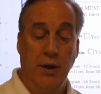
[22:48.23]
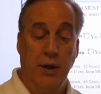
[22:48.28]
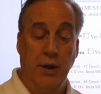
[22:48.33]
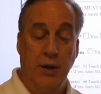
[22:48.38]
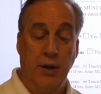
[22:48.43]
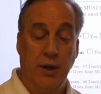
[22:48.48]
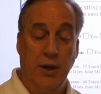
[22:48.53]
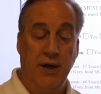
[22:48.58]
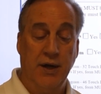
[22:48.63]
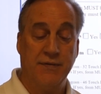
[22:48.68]

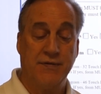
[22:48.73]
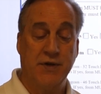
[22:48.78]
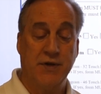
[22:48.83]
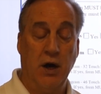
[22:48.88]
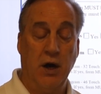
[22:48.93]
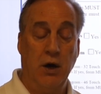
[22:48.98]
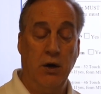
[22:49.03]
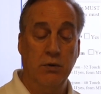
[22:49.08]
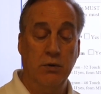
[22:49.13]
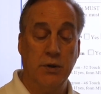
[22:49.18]
If
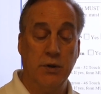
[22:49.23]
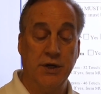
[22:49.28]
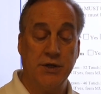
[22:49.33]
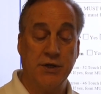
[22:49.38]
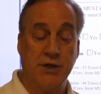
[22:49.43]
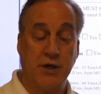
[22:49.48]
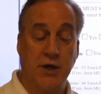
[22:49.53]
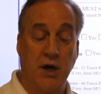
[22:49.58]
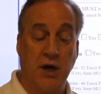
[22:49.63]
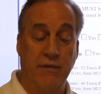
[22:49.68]
so,
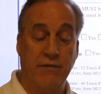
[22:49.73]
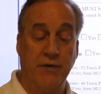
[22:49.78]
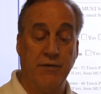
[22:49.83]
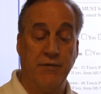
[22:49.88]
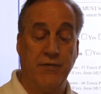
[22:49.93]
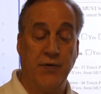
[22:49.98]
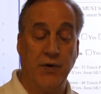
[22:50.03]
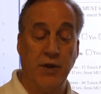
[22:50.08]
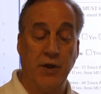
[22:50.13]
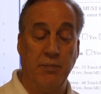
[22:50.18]
is it covered
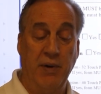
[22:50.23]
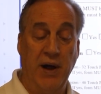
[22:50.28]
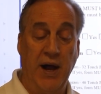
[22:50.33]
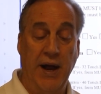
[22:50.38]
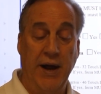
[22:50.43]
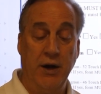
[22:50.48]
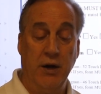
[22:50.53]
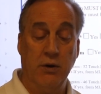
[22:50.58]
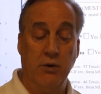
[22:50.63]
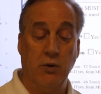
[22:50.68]
for the
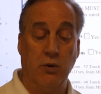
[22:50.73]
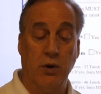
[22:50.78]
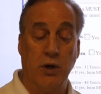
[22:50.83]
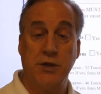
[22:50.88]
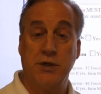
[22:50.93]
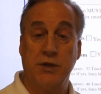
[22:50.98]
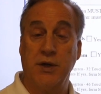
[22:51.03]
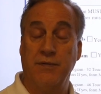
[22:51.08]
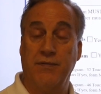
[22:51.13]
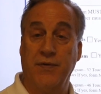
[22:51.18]
buyer or
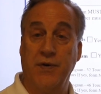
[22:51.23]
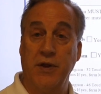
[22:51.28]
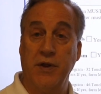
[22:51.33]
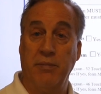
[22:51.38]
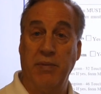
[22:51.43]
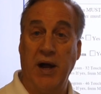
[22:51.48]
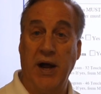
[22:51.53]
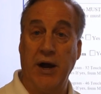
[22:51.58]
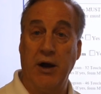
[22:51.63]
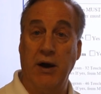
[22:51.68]
is it for the
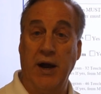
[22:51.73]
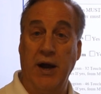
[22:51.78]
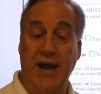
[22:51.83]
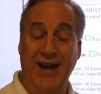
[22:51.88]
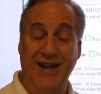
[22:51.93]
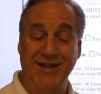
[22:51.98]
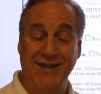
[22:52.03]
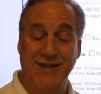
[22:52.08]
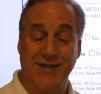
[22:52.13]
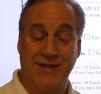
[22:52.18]
buyer
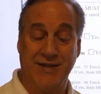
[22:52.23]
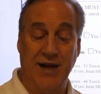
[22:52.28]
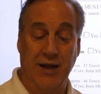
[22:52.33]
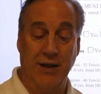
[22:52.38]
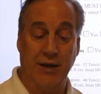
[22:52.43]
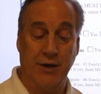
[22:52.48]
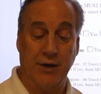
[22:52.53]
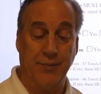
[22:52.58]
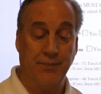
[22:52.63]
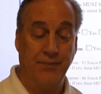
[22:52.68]
and the
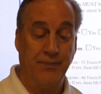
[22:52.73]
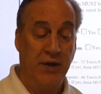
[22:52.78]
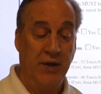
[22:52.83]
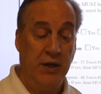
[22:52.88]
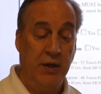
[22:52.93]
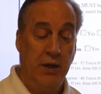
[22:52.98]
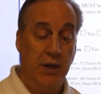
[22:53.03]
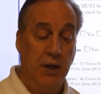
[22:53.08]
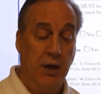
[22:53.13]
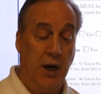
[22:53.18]
seller?
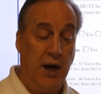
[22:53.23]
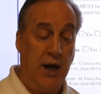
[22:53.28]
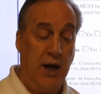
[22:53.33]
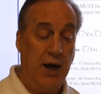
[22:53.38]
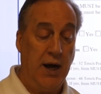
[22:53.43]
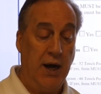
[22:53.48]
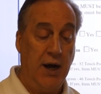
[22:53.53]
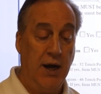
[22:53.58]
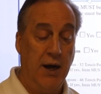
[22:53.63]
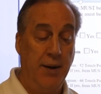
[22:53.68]

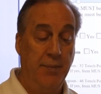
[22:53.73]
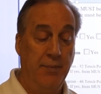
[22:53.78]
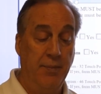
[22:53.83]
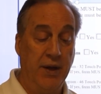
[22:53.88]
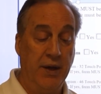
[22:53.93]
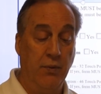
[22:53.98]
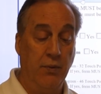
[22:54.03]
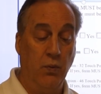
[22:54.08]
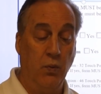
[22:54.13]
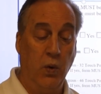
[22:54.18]

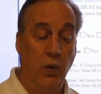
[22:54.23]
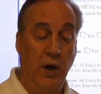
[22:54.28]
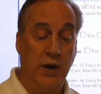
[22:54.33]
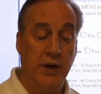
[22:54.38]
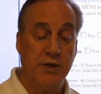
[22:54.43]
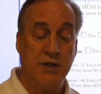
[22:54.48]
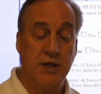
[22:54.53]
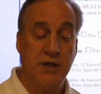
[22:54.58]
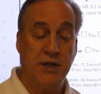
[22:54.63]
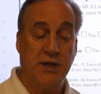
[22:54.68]
What
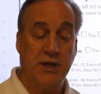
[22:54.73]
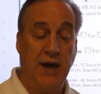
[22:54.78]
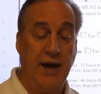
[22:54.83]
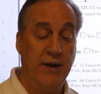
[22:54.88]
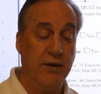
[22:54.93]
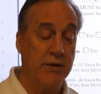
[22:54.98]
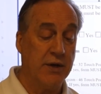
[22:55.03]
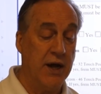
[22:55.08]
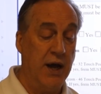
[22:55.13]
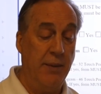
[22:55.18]
is the
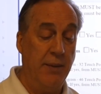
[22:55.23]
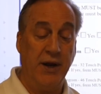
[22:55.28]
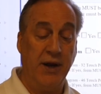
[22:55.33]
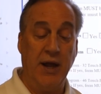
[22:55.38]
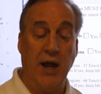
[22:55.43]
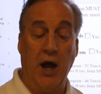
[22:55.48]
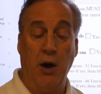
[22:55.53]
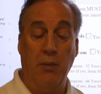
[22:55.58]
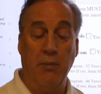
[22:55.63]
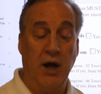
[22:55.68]
title company?
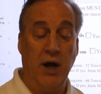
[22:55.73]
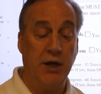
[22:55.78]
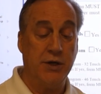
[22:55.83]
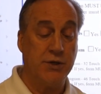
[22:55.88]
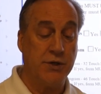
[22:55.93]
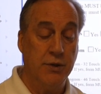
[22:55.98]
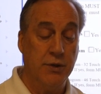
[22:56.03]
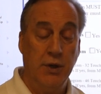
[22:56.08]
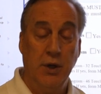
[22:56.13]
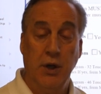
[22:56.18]
How
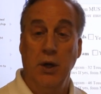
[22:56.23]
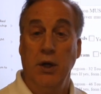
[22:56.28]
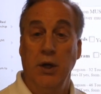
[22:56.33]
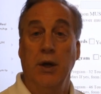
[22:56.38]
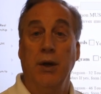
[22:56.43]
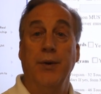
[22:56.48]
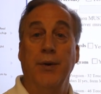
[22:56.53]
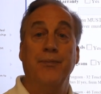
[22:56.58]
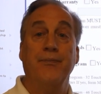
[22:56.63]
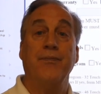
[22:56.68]
much?
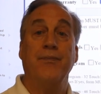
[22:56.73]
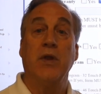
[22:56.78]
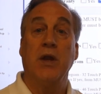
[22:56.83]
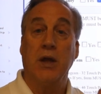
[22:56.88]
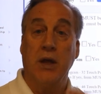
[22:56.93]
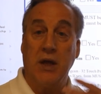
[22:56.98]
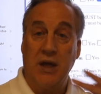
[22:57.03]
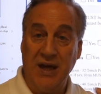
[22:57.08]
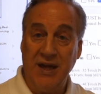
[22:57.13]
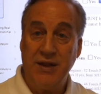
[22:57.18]

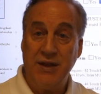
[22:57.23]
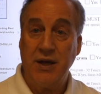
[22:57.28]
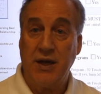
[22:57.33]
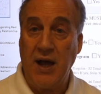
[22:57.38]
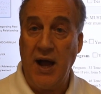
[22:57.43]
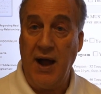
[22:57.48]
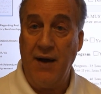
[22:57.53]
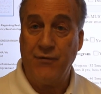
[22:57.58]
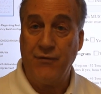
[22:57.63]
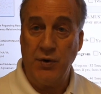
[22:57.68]
Get the
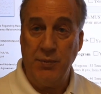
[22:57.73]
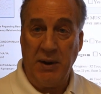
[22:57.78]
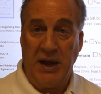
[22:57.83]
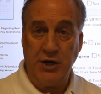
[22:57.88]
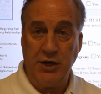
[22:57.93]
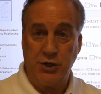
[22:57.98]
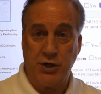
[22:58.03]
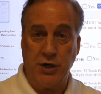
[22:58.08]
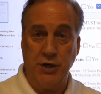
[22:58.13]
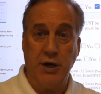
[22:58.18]

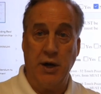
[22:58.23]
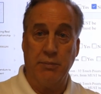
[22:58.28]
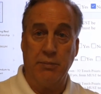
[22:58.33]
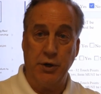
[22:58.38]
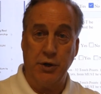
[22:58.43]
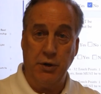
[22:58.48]
confirmation number.